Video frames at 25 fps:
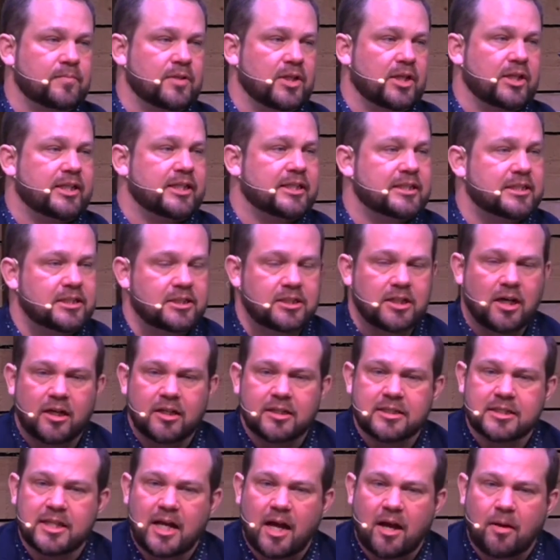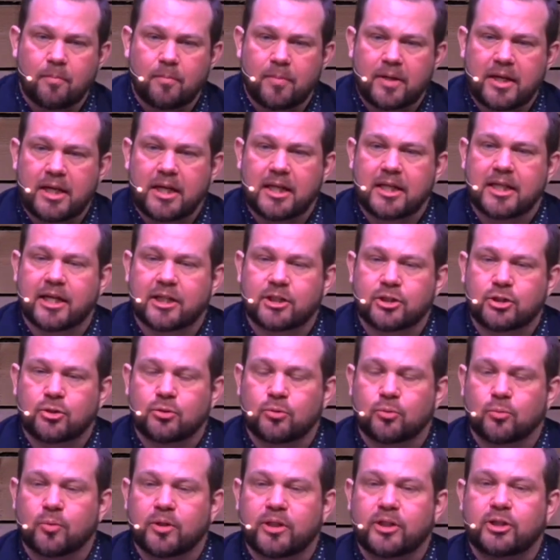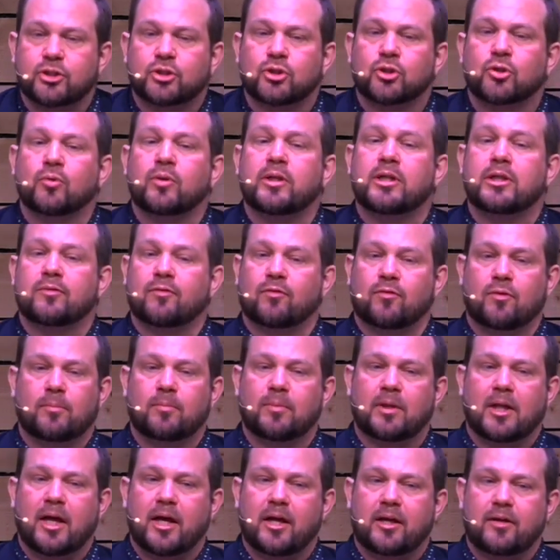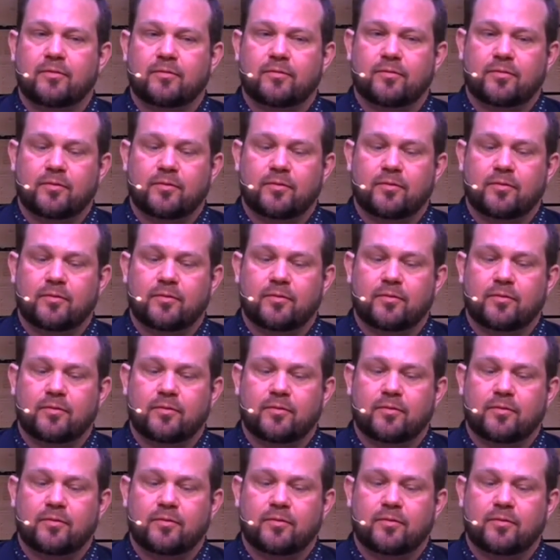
This does not mean that you retreat from life,